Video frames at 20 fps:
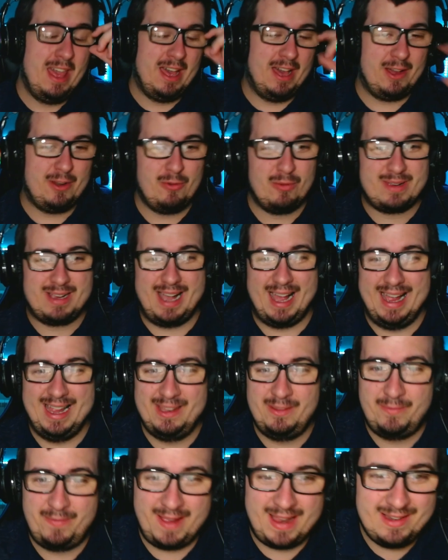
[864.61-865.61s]
Ruka
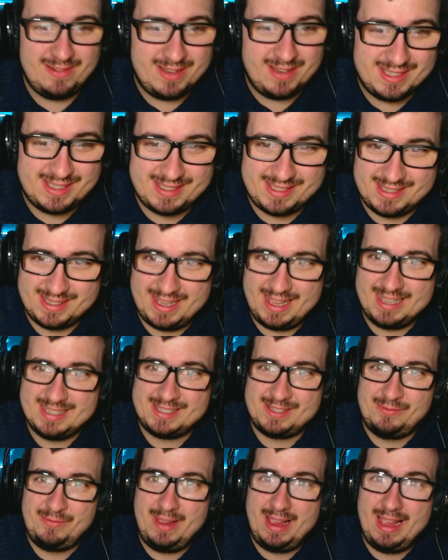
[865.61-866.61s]
and Faris
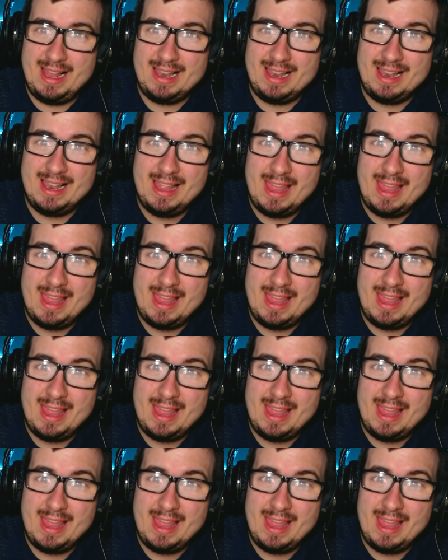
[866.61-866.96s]
as well.